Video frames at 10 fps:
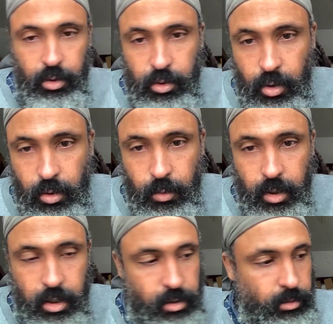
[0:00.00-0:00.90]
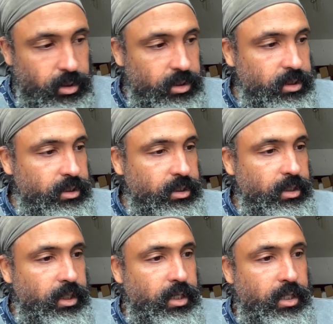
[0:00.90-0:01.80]
Don't worry
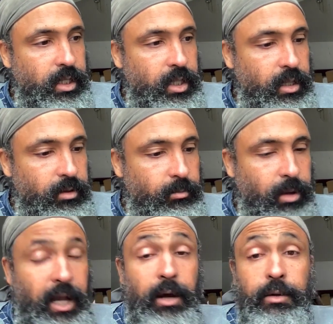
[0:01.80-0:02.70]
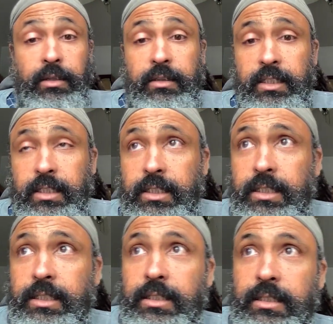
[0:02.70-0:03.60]
about a
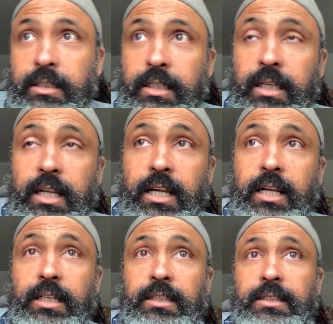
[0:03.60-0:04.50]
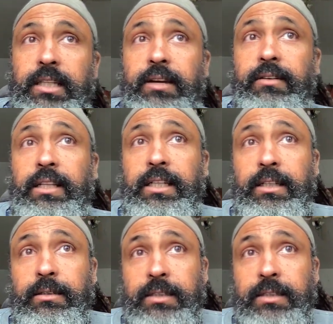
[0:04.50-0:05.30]
thing, 'cause every little